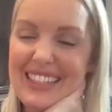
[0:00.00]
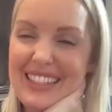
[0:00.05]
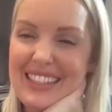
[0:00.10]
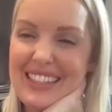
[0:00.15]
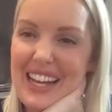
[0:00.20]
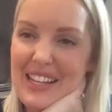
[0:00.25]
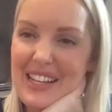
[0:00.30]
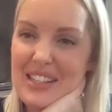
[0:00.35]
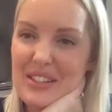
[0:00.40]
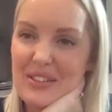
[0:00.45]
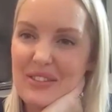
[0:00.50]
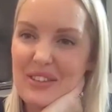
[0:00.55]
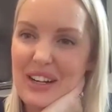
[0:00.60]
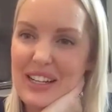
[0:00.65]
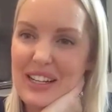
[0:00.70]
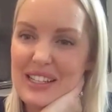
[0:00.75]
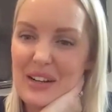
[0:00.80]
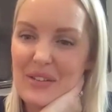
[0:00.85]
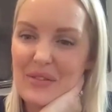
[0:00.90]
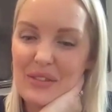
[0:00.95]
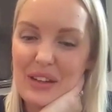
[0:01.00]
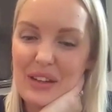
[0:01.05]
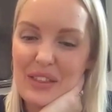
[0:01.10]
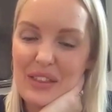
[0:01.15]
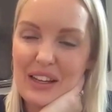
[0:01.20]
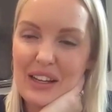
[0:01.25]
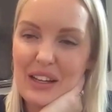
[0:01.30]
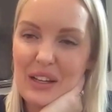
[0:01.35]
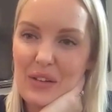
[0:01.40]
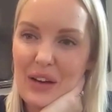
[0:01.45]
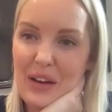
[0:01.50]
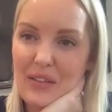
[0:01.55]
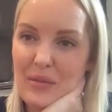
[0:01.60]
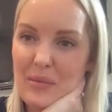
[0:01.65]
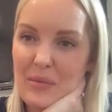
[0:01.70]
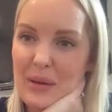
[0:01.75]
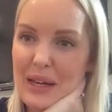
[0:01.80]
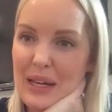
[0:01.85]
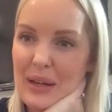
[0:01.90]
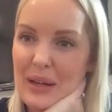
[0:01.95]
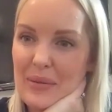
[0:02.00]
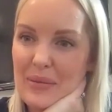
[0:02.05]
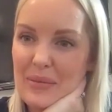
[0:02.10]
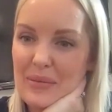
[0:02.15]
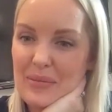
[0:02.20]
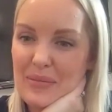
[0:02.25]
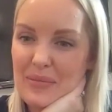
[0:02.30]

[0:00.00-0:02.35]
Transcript: That's all right. It's lovely. Thank you for having me.